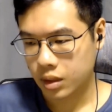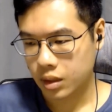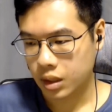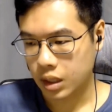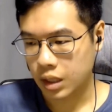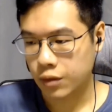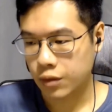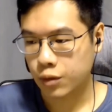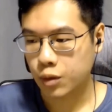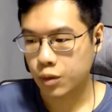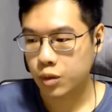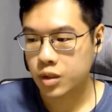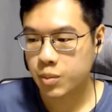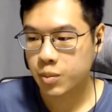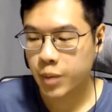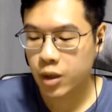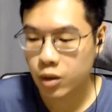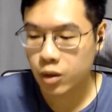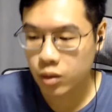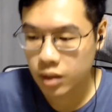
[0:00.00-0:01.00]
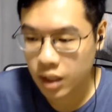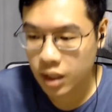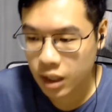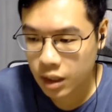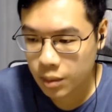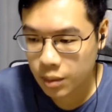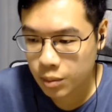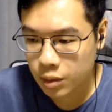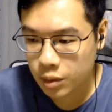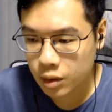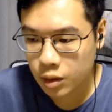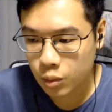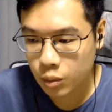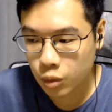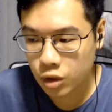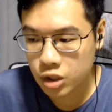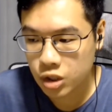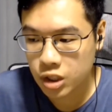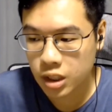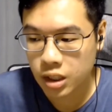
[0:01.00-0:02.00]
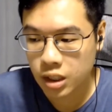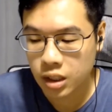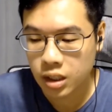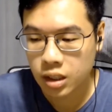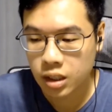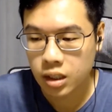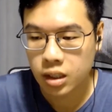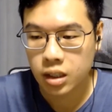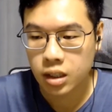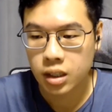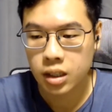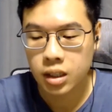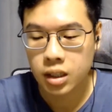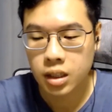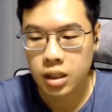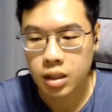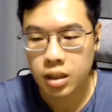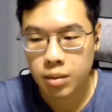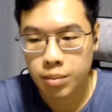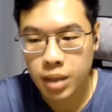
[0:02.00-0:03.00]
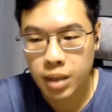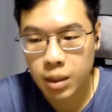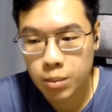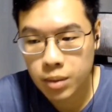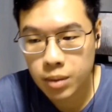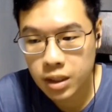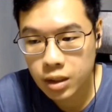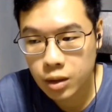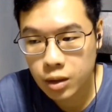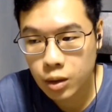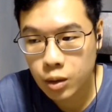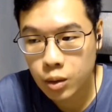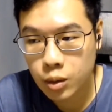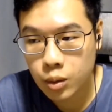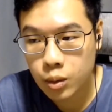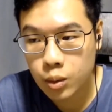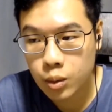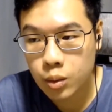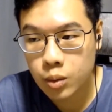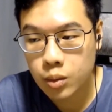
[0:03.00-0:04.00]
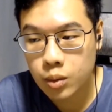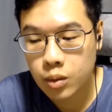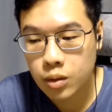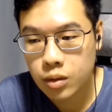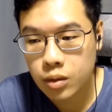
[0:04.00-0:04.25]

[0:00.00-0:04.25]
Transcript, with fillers: If you spend your time watching biblical